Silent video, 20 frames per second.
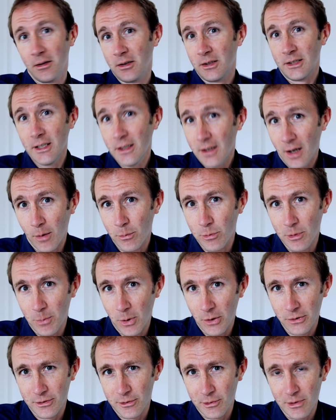GitHub
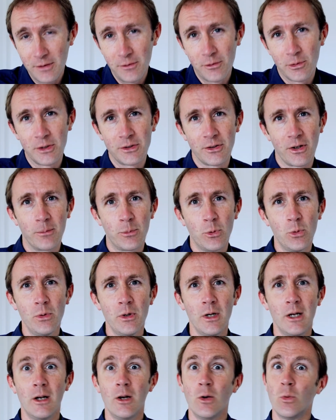repository, for
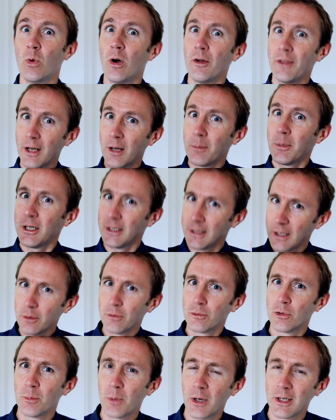example, well then I better go
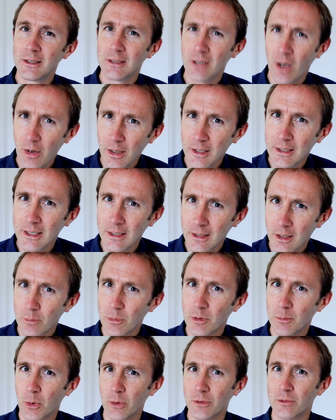through my entire GitHub
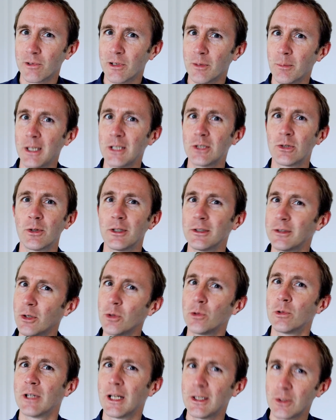repository and make sure there's no
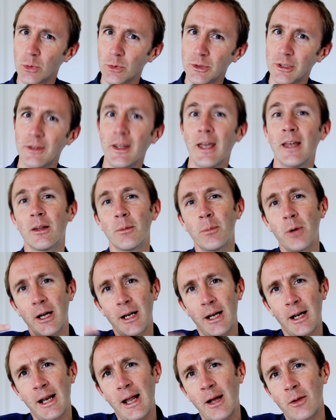credentials in there that
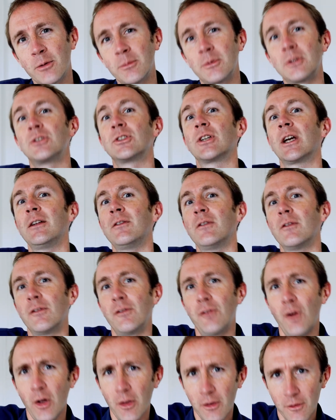might allow them to chain
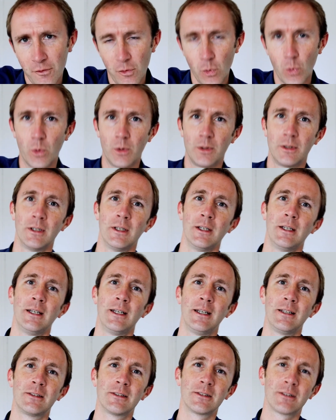further forward
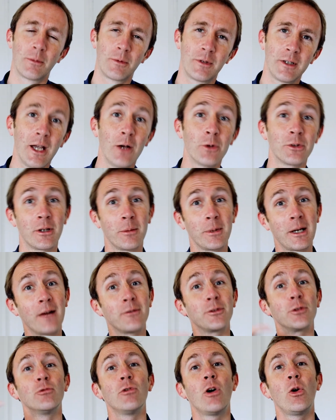into something else. And I'm going to
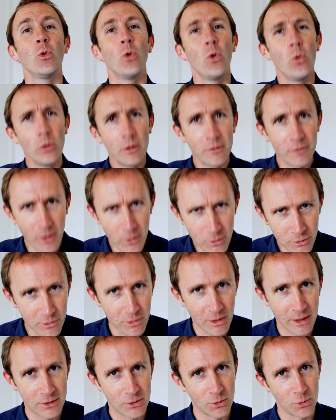have to roll all of those
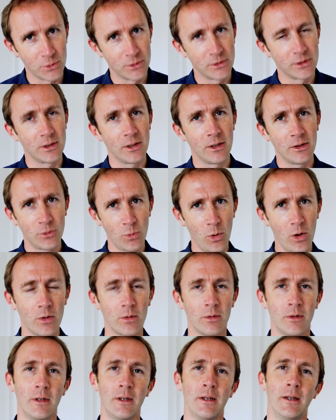credentials as well.